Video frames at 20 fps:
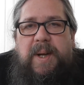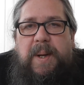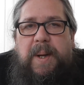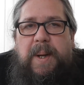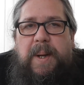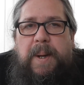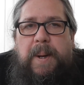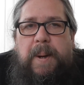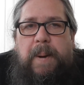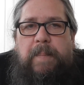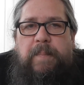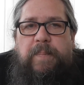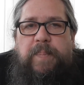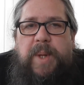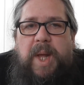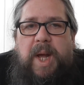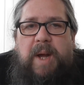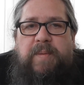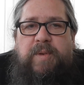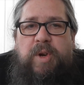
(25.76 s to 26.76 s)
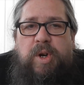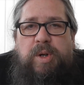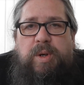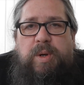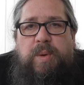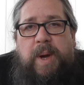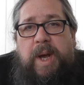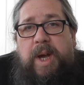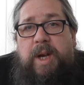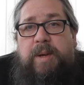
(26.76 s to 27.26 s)
I've
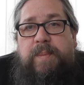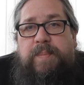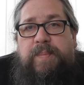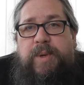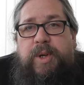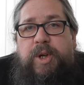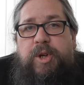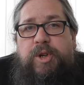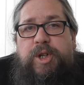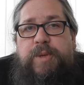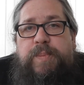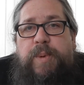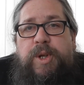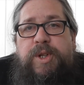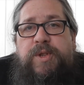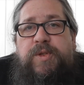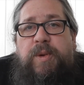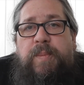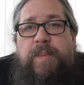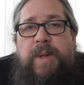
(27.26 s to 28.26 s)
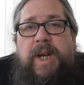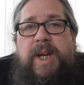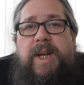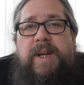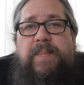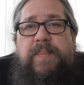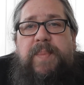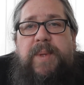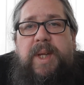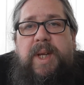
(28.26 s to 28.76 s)
got quite a good response from
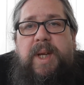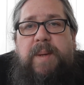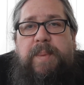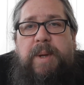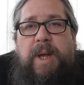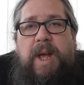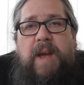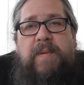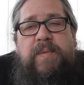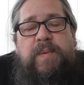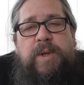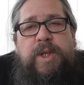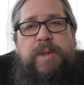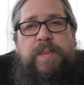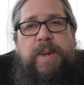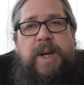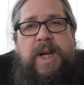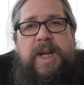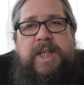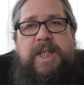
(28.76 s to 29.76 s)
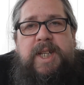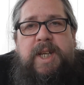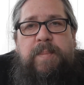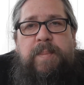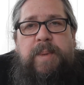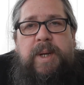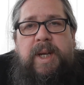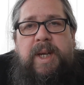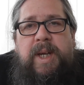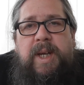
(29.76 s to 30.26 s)
that, but everyone's been
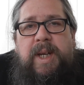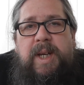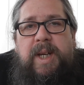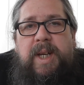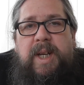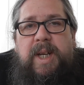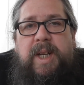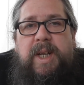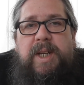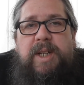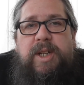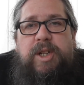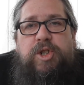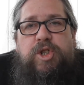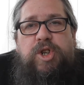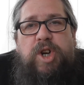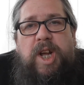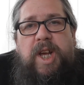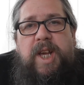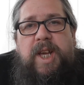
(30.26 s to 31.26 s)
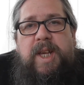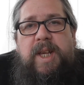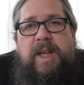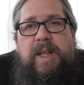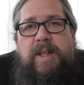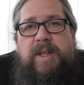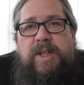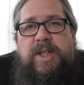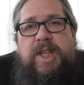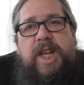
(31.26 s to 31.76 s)
asking me to try
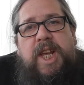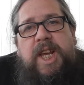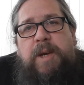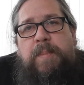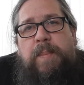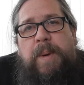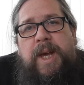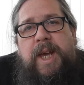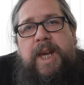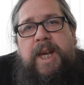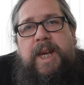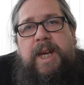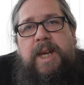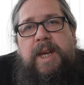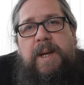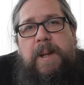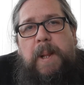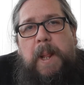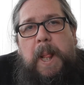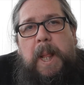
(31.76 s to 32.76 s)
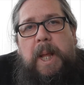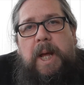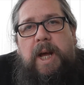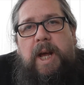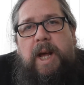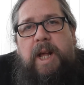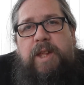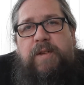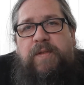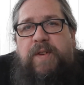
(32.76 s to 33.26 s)
the steak bake
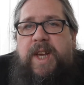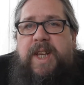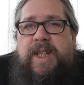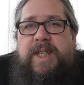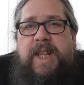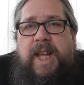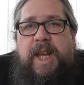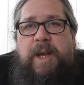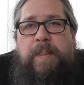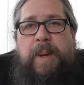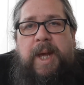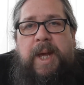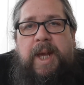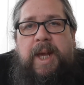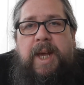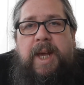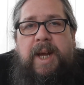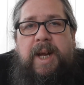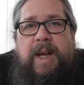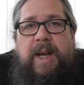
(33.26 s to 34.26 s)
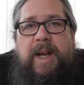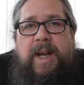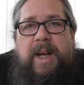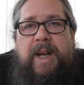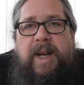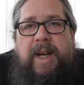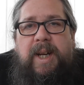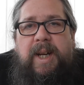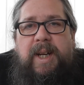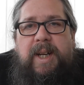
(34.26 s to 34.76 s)
and the fake steak bake,
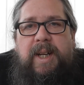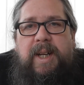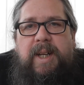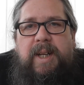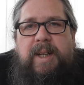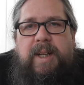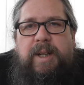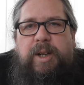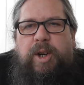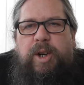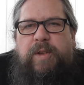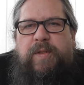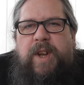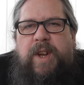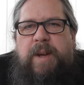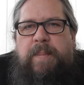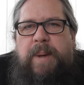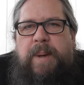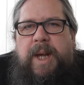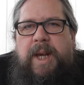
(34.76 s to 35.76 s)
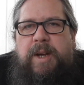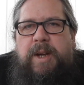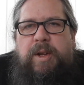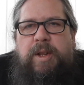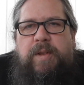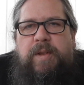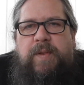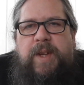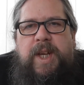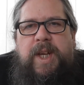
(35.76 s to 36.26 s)
or the fake bake, or
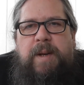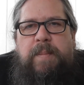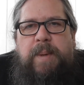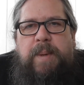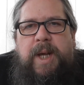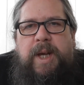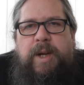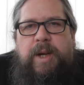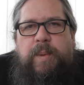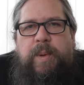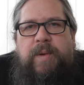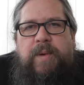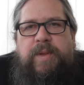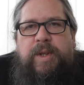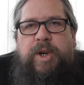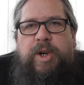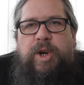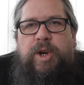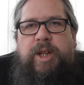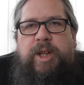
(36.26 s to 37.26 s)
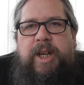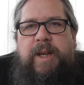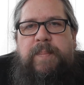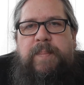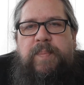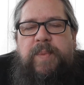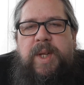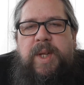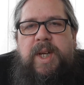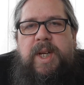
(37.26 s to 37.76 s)
the vegan bake, or whatever they call it.
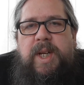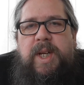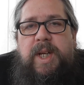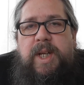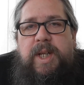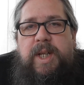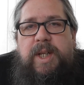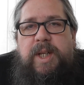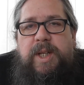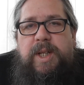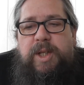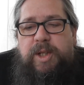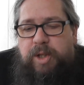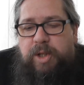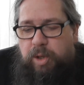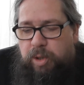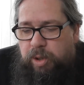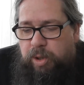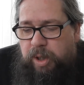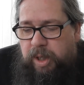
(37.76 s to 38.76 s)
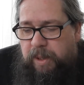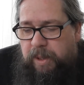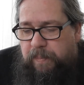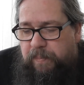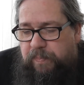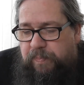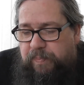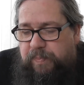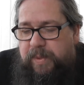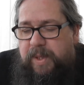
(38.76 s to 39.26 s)
So,
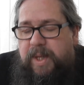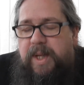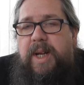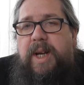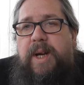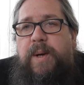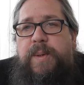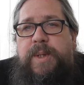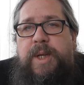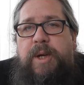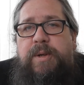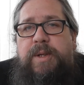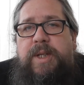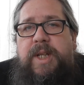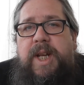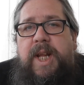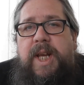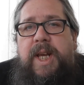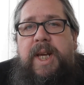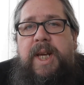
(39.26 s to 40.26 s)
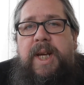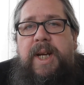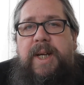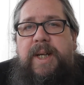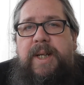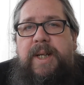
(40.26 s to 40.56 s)
I was out today,